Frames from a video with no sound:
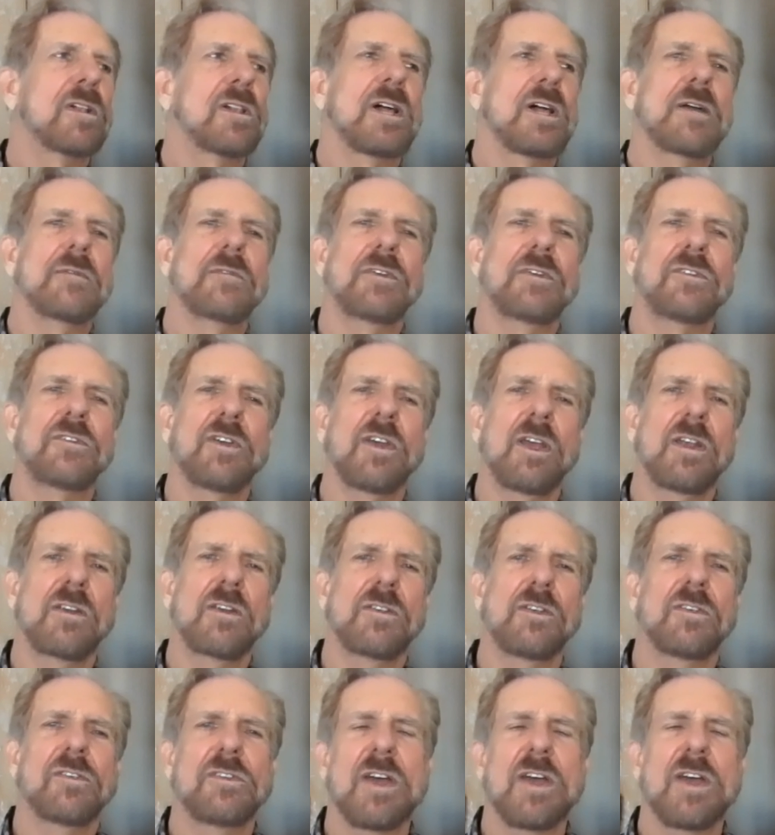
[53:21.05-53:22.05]
Climate
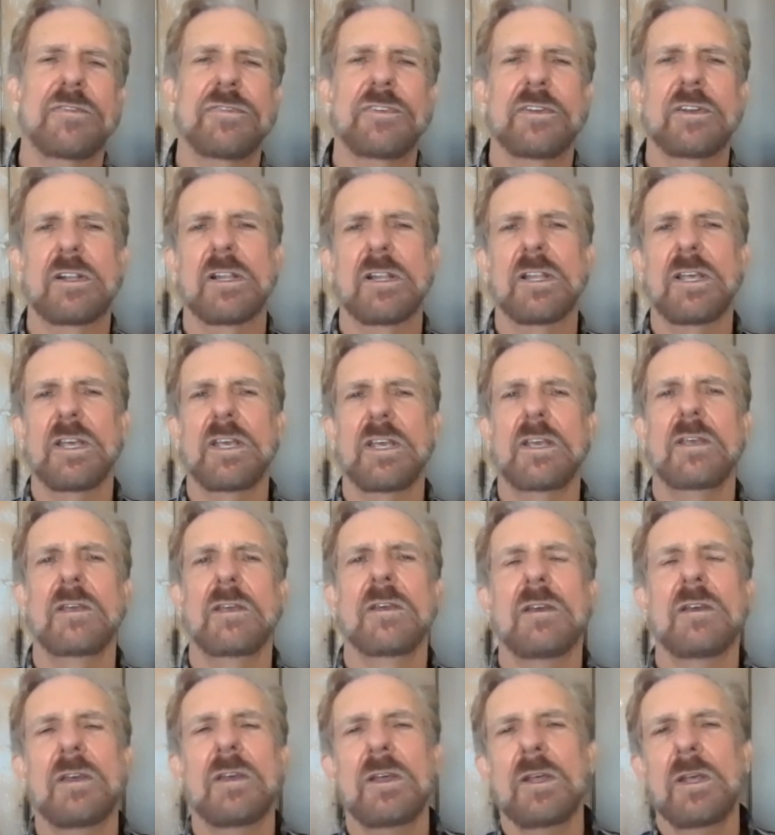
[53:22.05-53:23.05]
change is
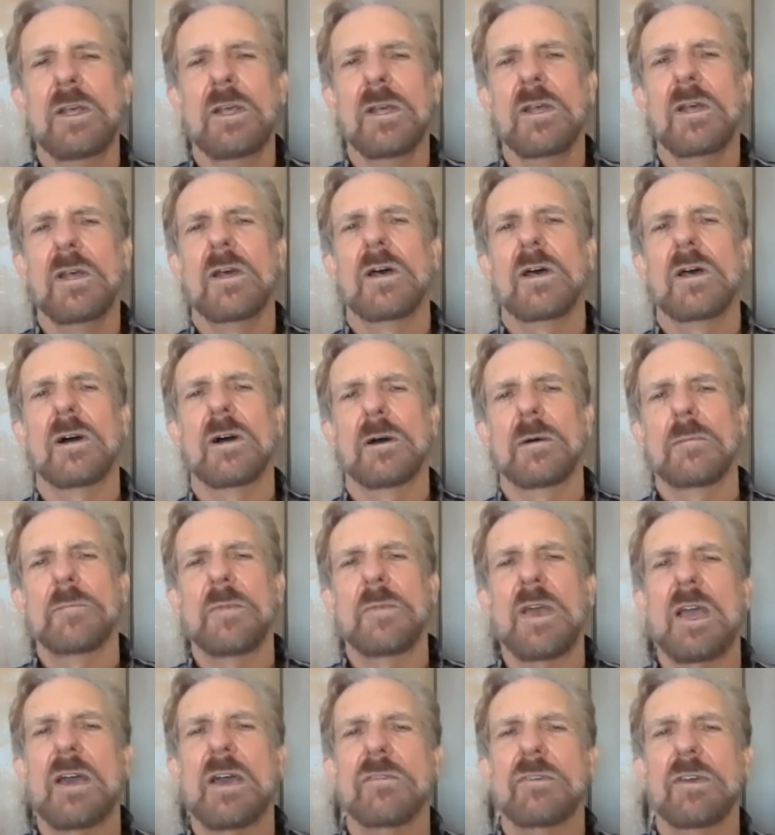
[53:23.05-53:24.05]
definitely
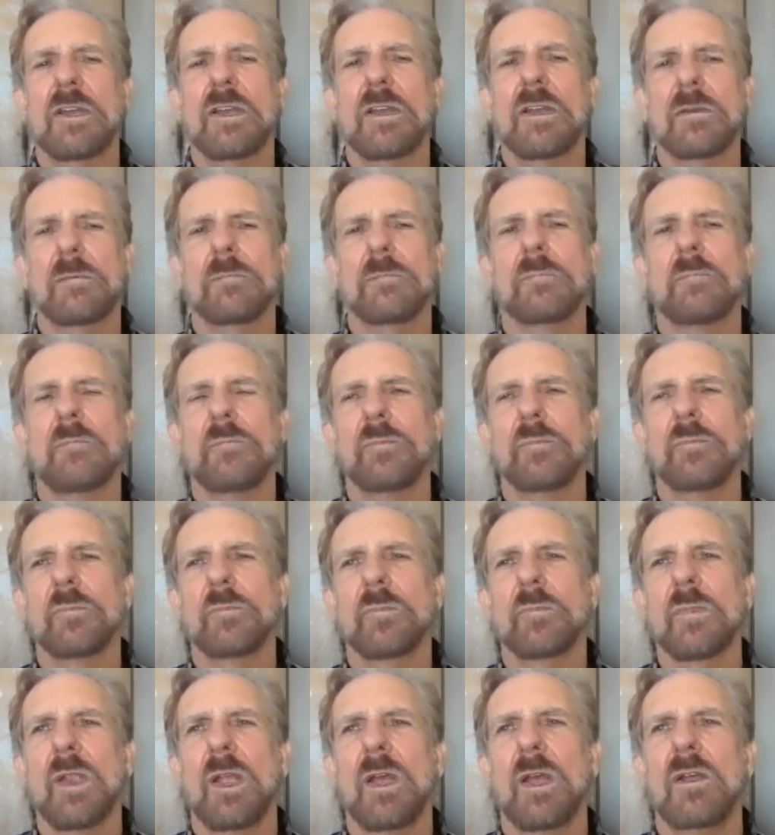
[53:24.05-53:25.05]
having,
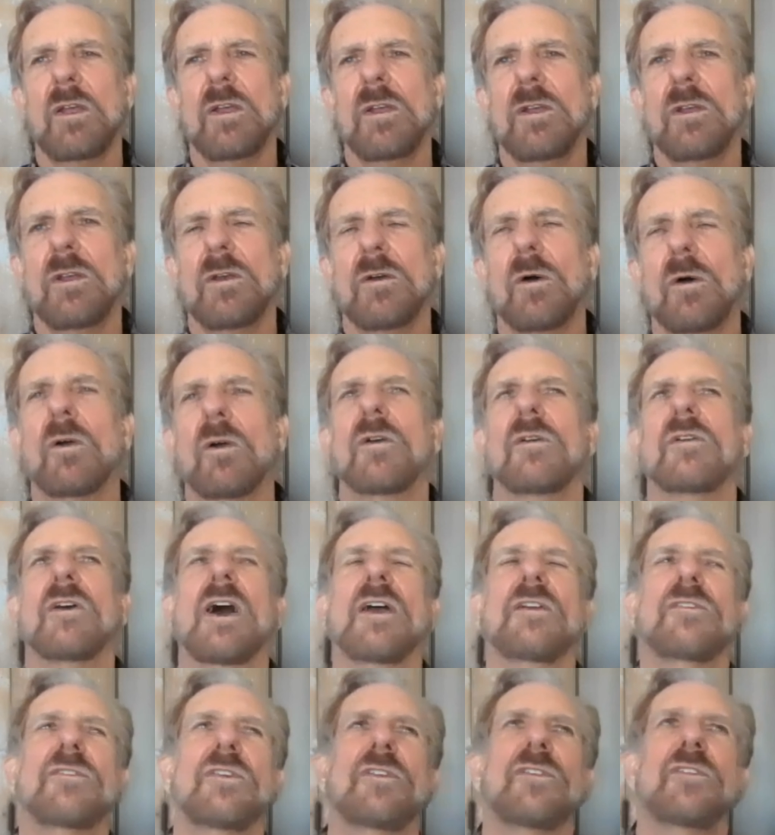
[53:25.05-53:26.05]

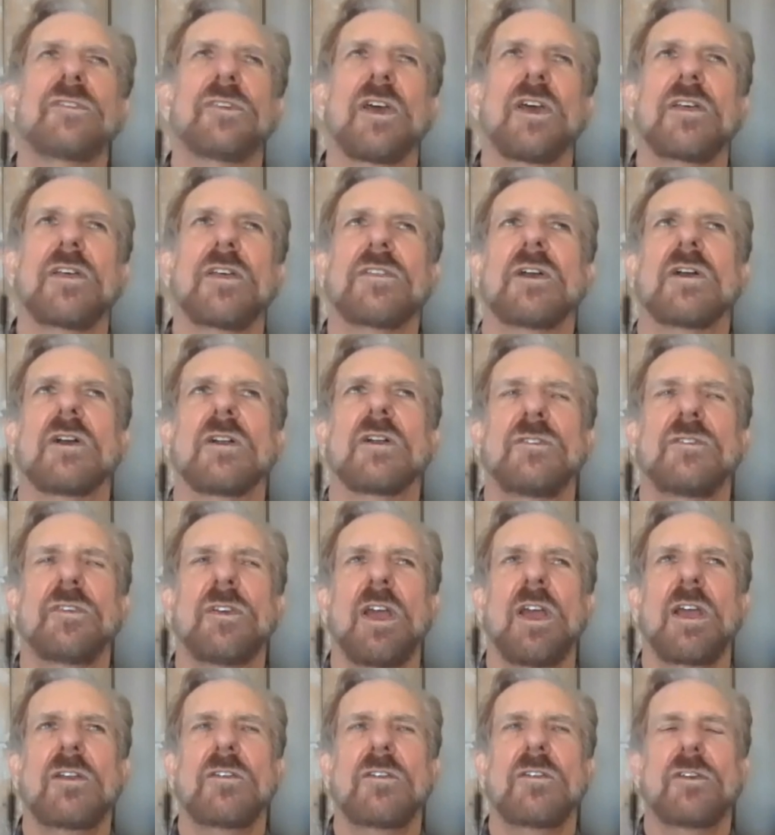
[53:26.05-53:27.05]
or I should say, there are
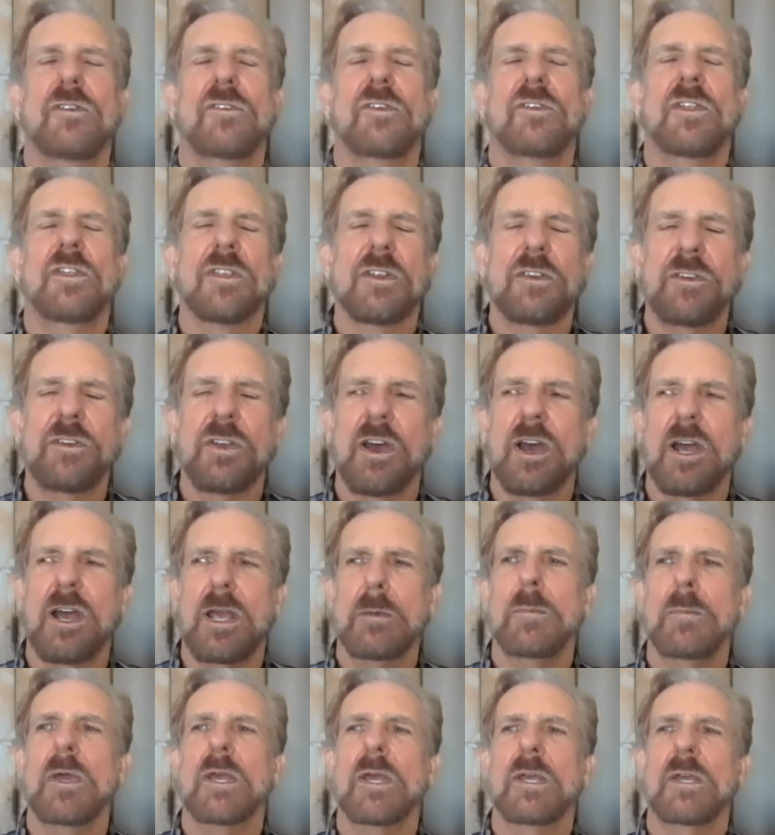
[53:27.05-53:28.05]
changes in the
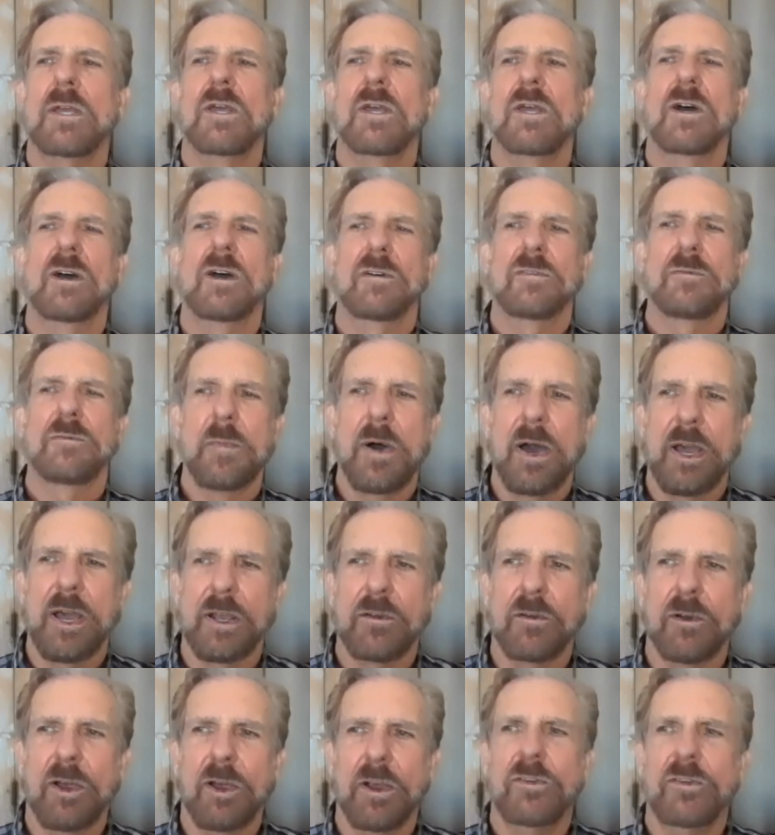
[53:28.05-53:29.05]
timing of
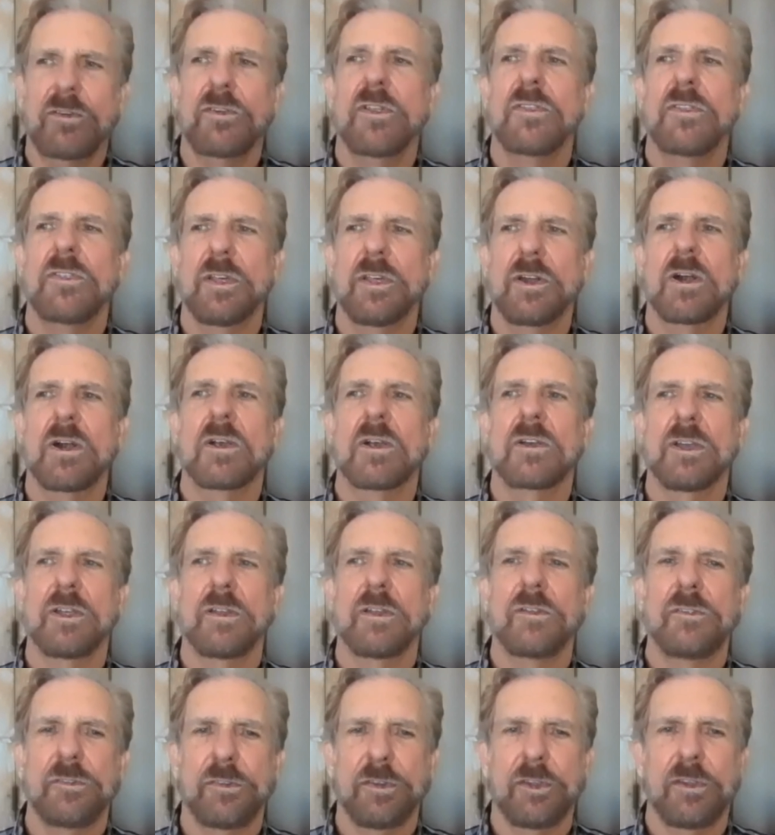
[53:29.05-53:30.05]
migration that are
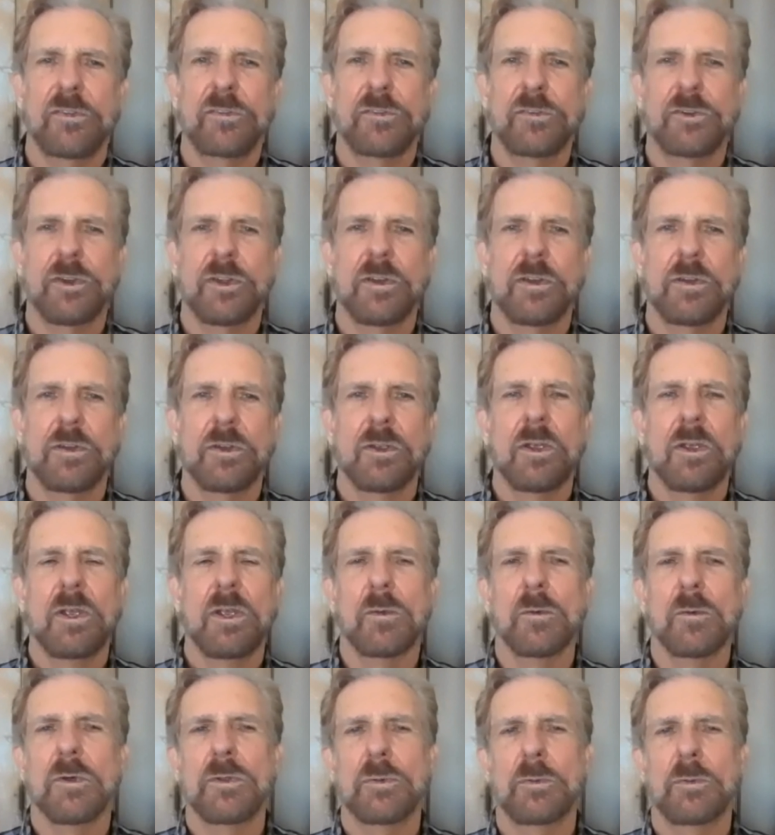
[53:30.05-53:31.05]
consistent
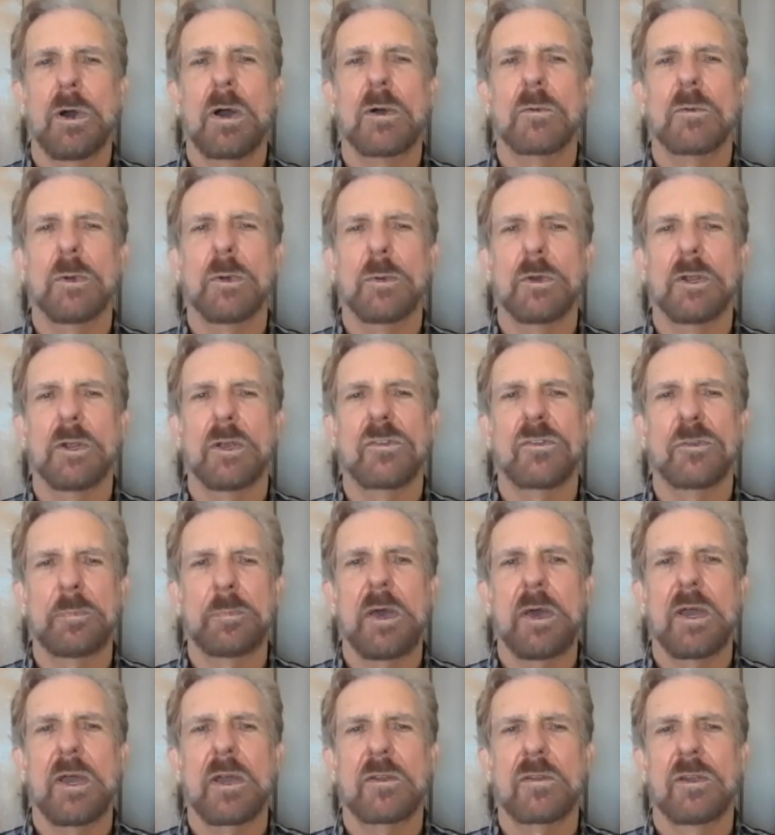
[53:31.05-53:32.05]
with what we would
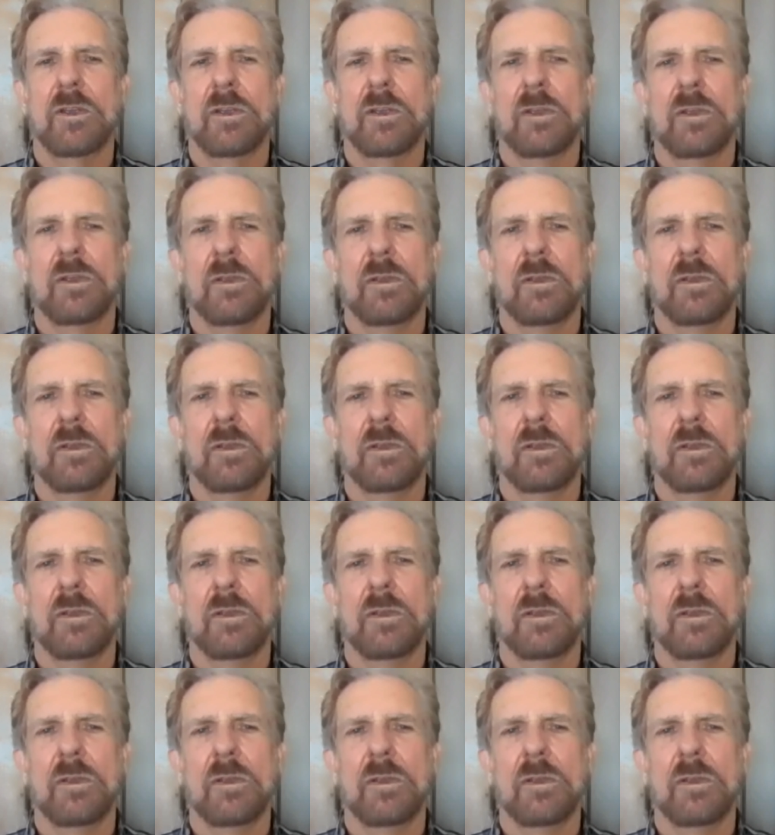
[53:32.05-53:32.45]
expect